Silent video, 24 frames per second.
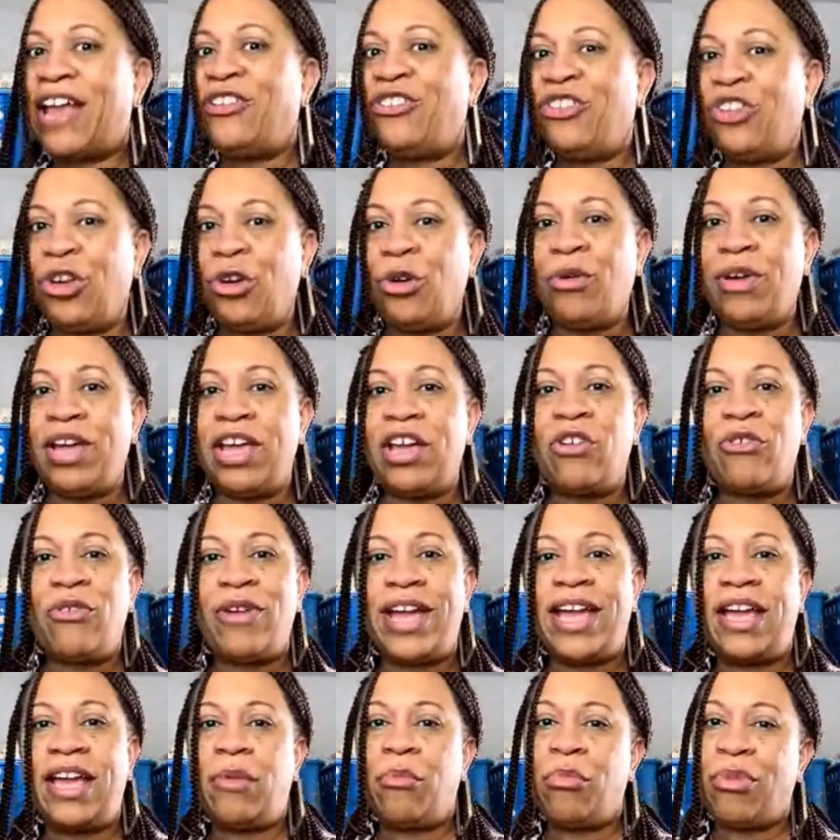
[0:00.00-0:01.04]
do
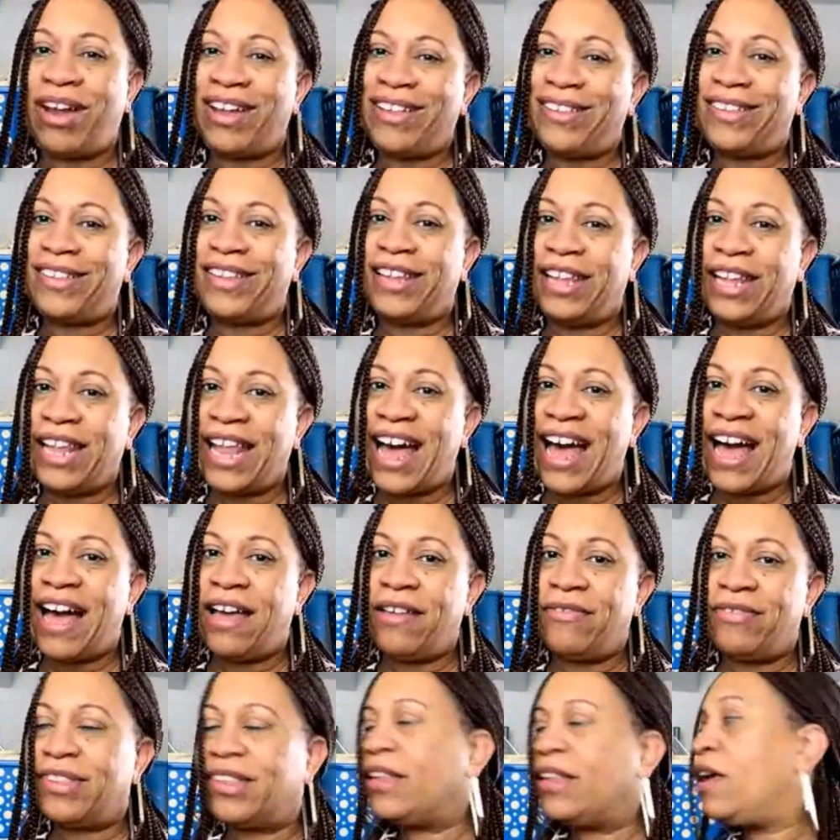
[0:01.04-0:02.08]
earring and bracelet
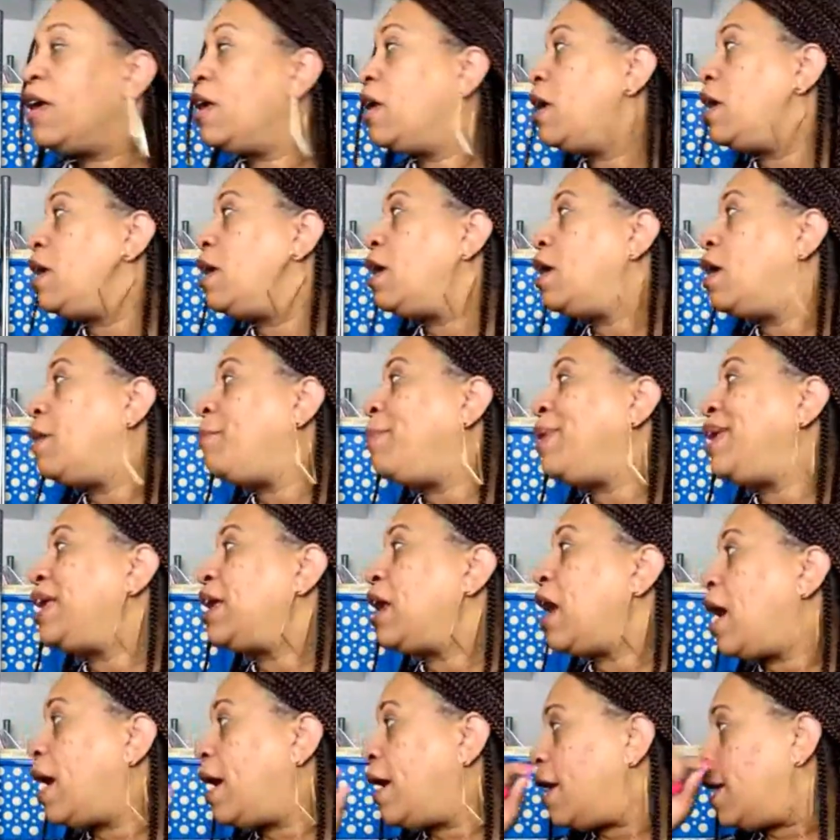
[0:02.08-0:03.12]
lives,
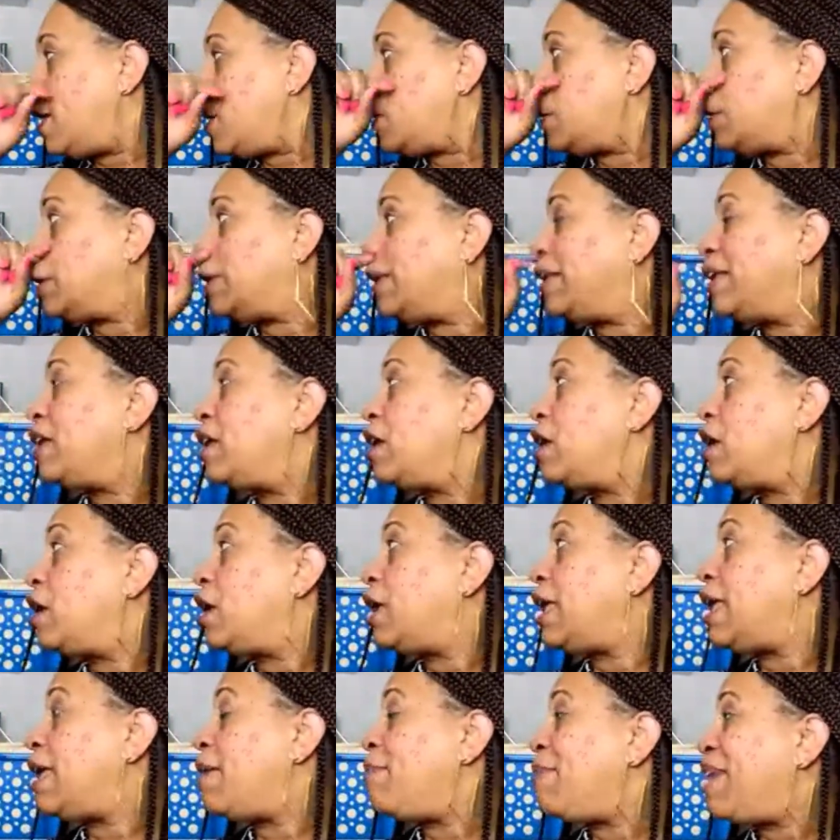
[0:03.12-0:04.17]
because
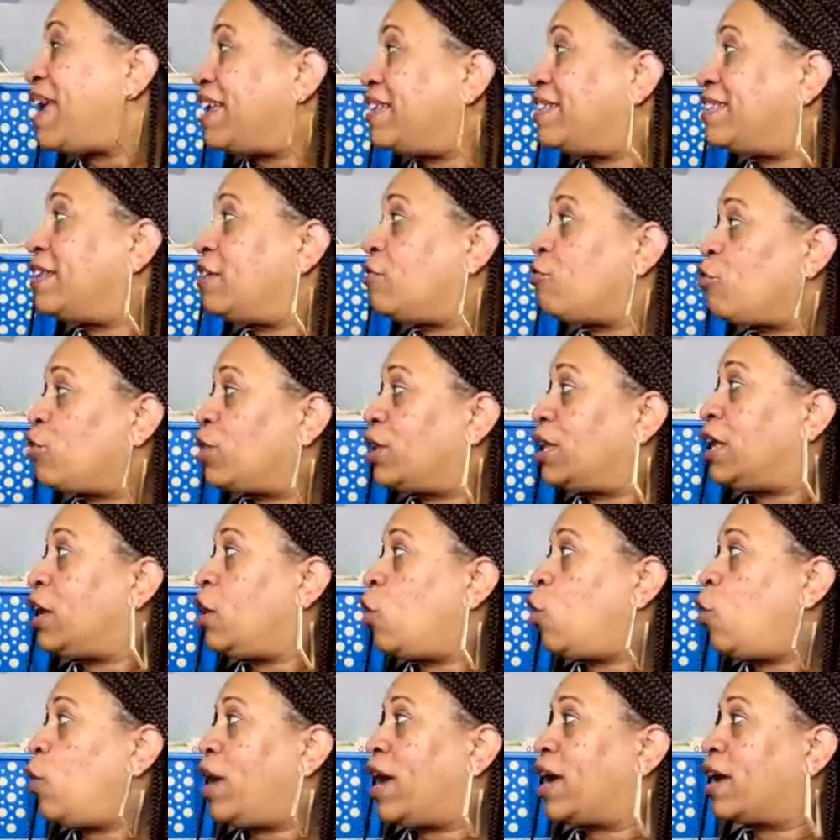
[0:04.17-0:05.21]
it makes it really
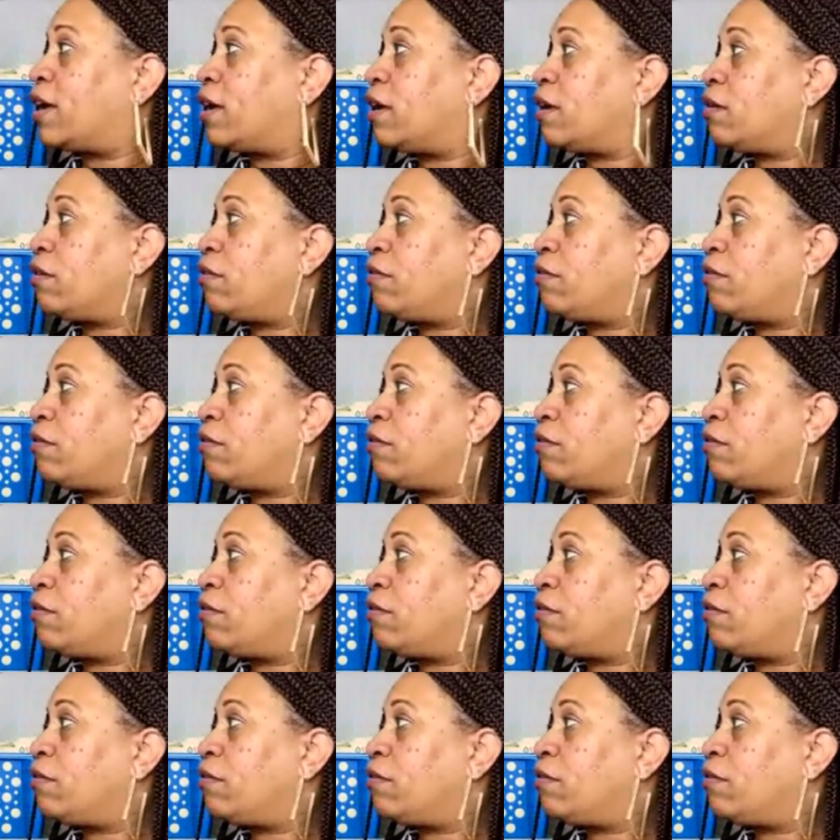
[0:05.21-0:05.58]
quick.